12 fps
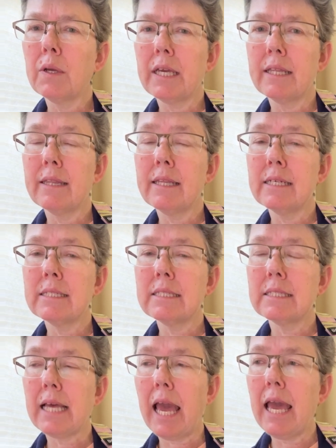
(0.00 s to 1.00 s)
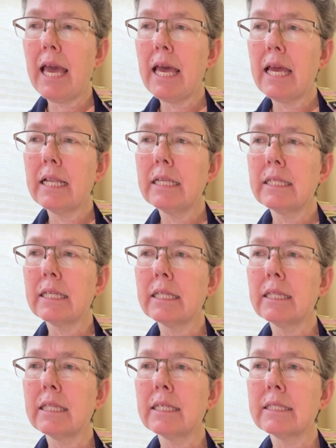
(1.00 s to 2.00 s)
in the sand,
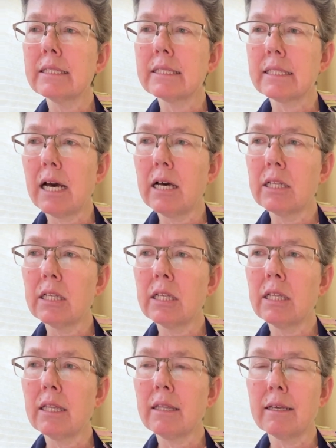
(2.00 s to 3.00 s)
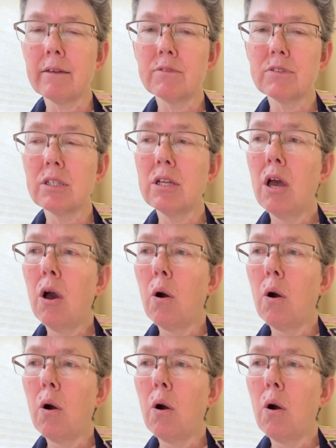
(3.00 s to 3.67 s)
in the sun, lived an